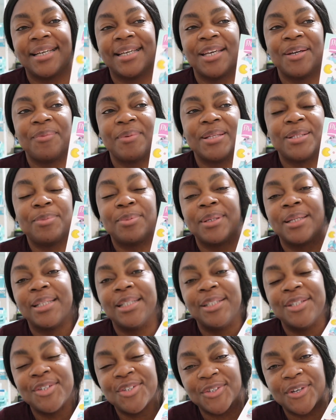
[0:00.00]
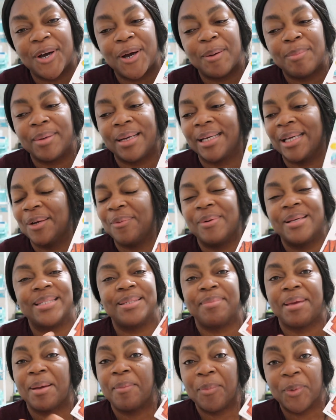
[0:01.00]
I can't wait to put it in the shop. I can't wait
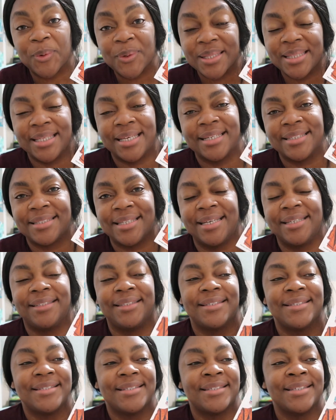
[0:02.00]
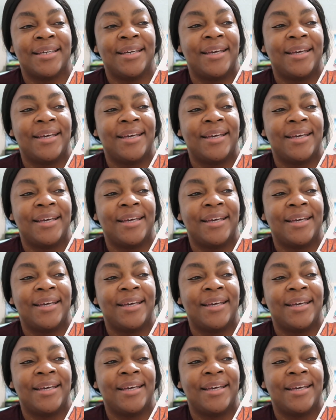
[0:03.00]
to make more things like this.